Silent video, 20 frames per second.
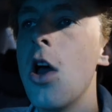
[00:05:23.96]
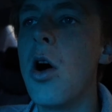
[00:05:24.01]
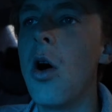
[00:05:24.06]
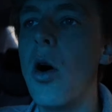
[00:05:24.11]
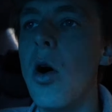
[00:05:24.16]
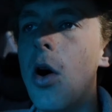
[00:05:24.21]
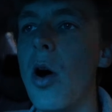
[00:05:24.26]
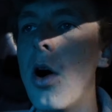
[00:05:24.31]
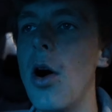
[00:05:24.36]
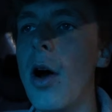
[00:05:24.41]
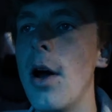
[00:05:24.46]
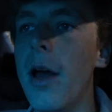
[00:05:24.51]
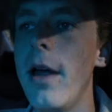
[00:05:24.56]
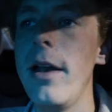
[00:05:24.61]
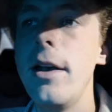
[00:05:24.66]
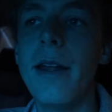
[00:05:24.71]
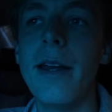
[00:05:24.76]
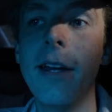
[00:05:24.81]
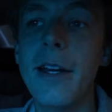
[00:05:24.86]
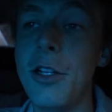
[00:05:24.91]

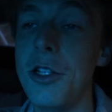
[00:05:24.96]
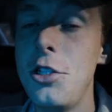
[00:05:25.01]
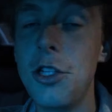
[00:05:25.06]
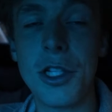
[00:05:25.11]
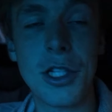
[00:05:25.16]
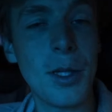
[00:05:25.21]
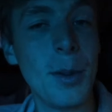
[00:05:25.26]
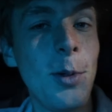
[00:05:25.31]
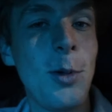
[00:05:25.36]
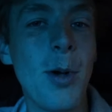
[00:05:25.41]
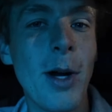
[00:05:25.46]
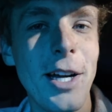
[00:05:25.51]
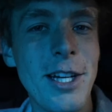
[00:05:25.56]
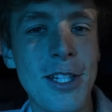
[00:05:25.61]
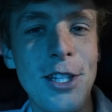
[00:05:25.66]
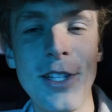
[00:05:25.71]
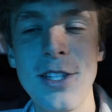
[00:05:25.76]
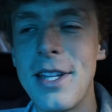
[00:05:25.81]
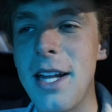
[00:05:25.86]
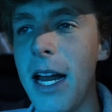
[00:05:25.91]
on just some
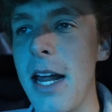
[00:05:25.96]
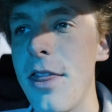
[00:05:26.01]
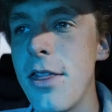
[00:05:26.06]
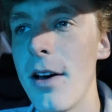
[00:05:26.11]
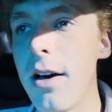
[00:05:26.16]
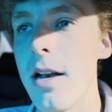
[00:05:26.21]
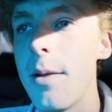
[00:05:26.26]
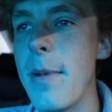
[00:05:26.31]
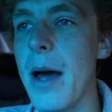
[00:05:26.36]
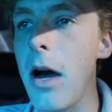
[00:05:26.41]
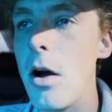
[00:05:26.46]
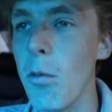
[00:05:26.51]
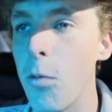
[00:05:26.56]
questions that I thought about